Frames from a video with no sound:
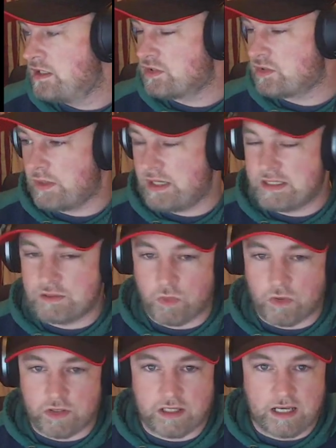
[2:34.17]
So it is
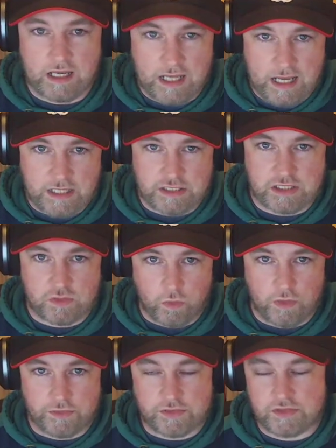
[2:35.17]
one of the largest
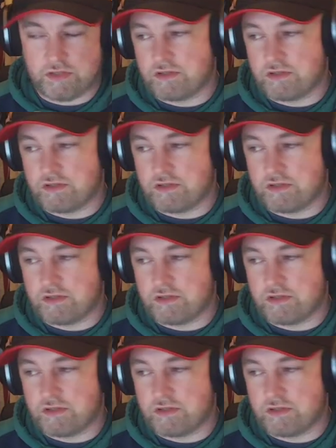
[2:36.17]
ones.